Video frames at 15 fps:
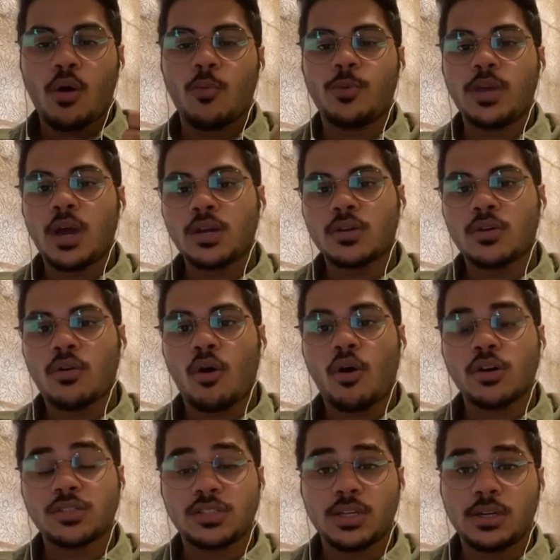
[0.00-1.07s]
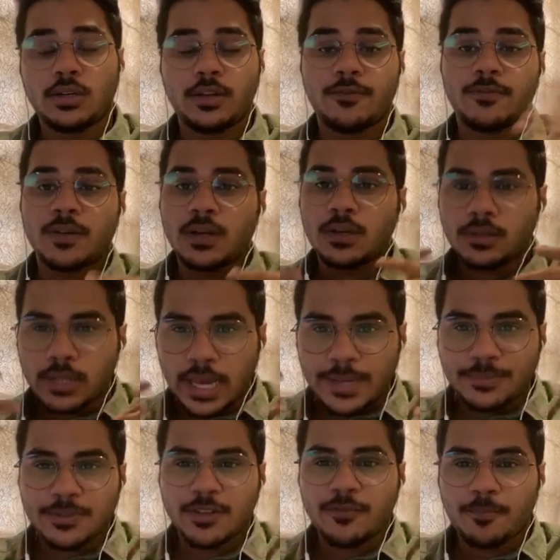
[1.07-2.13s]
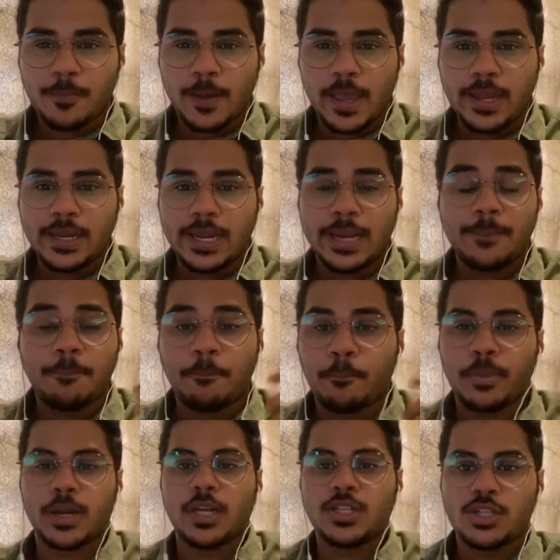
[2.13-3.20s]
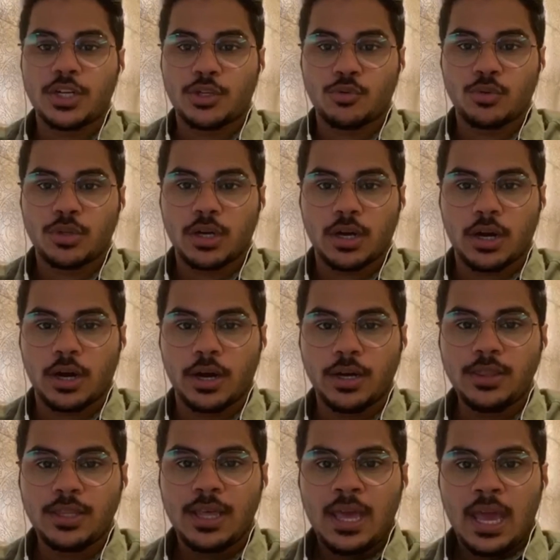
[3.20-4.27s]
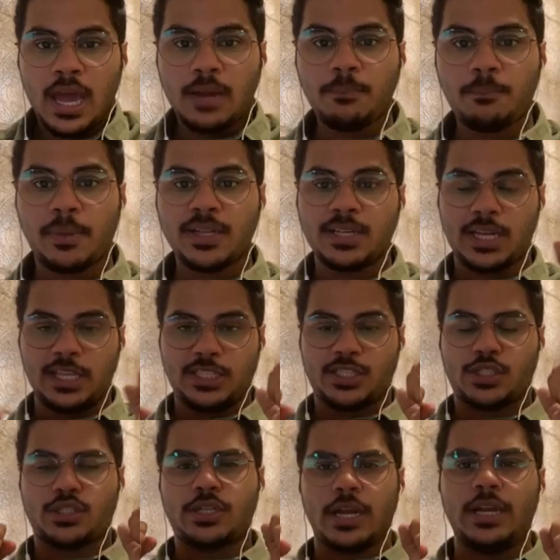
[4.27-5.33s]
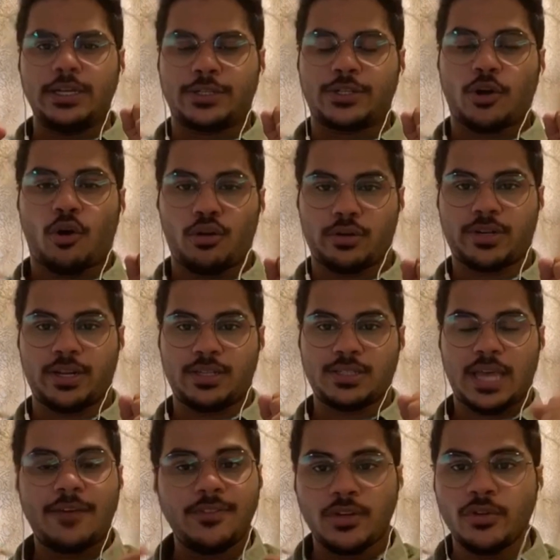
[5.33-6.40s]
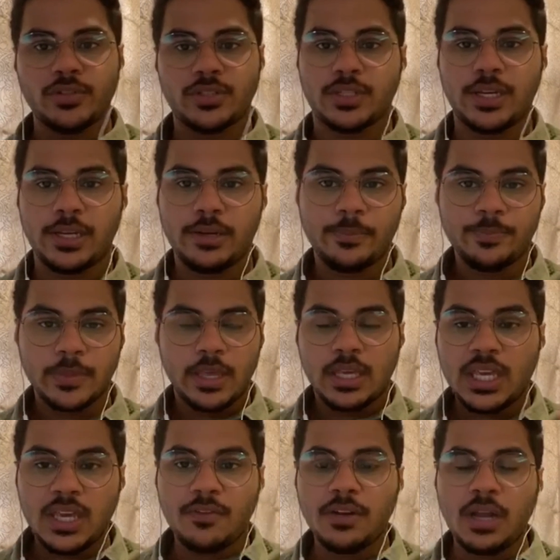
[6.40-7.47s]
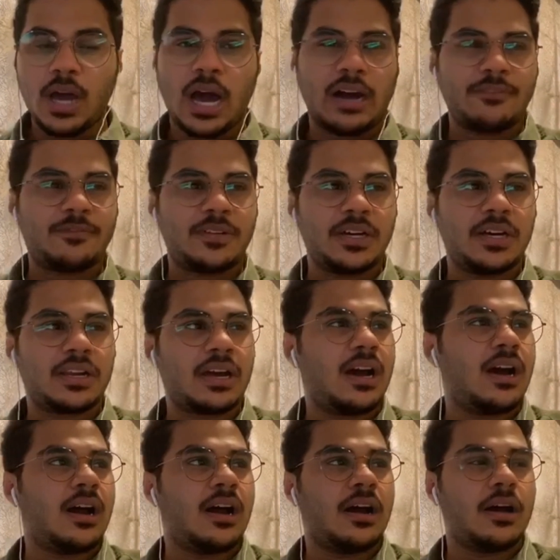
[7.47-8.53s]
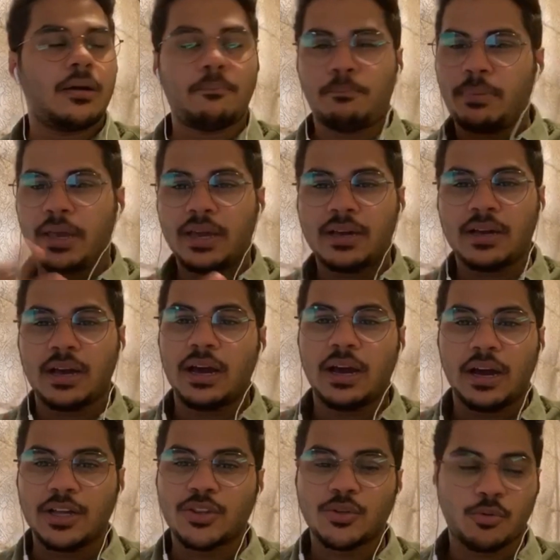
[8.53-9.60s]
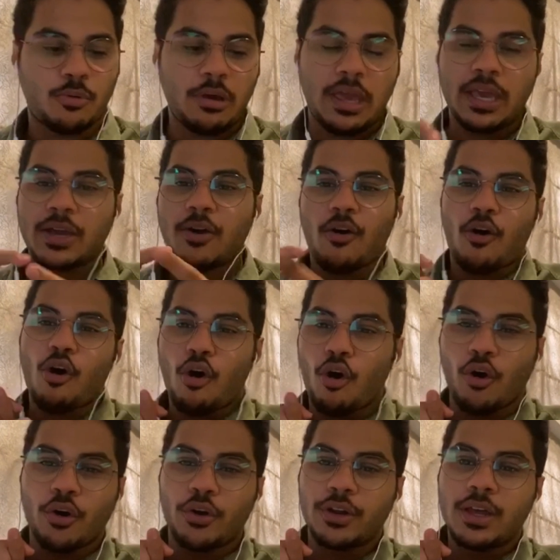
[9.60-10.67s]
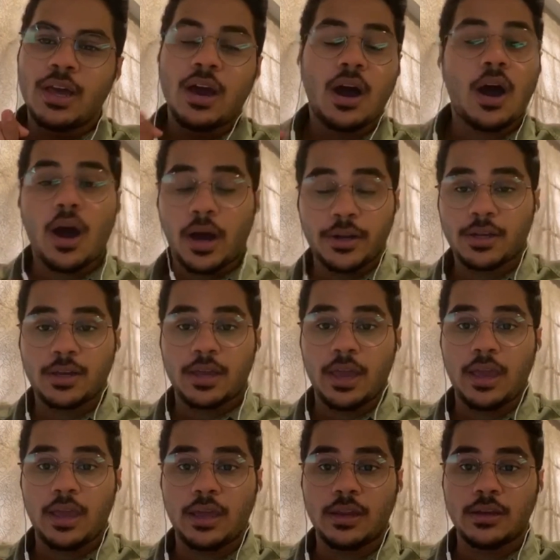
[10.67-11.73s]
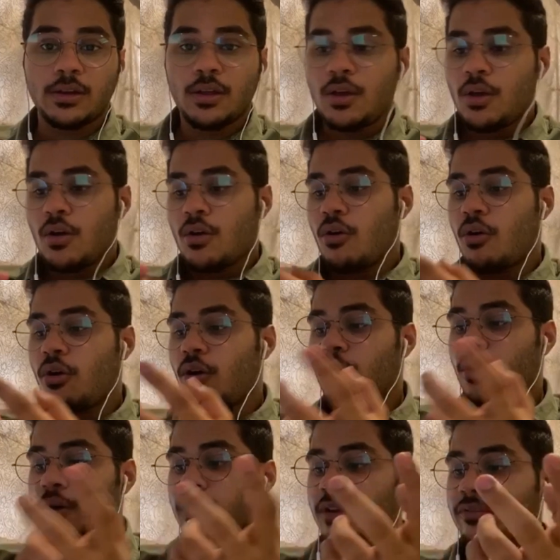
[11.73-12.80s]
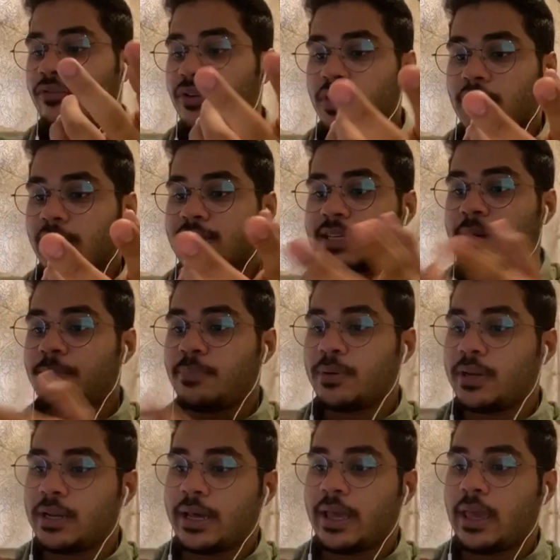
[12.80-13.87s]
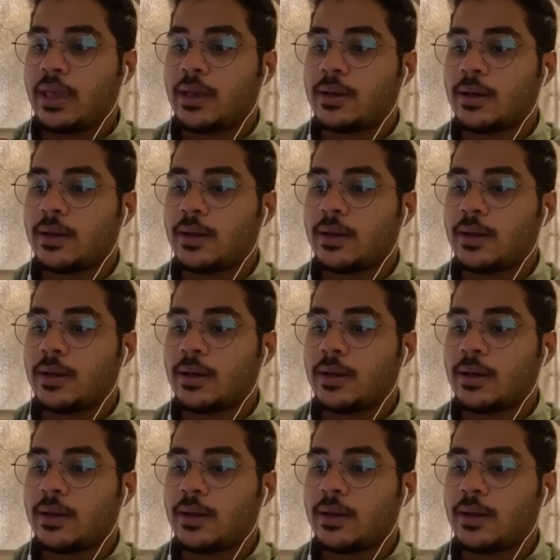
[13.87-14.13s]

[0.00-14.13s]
We are causing different types of pain and pressure to the earth, but it still tolerates. Haven't you seen, even after a big earthquake or a hurricane, or for example like